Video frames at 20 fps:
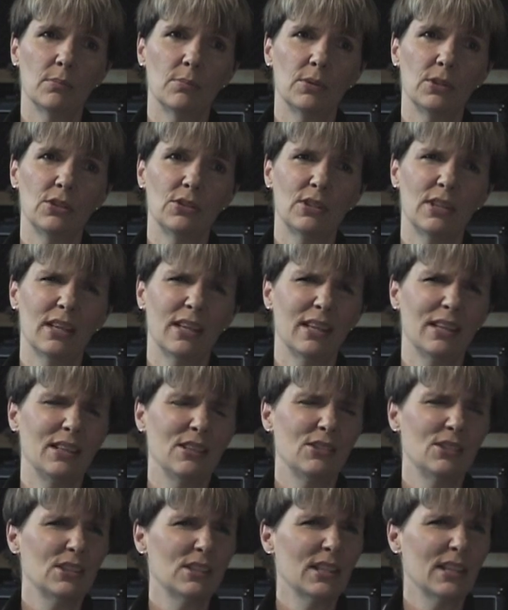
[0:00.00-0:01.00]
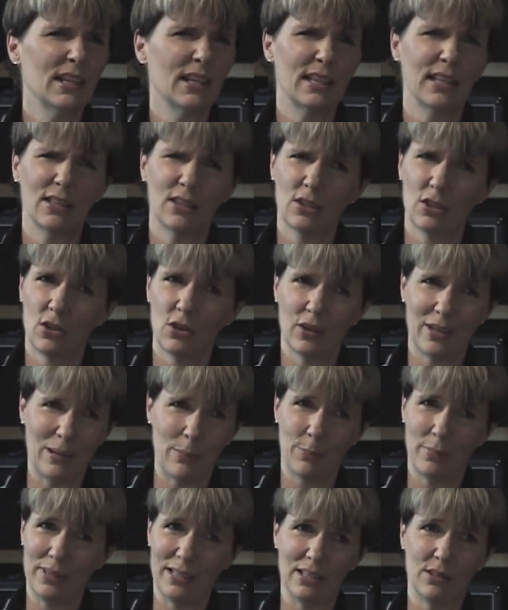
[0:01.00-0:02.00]
But you just can't get caught up
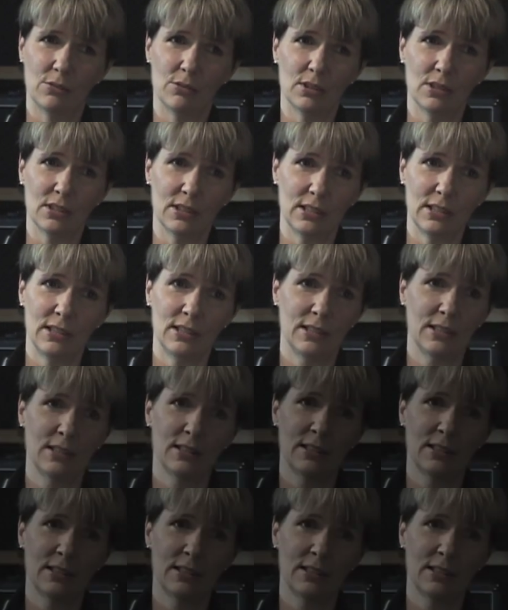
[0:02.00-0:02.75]
in it, really.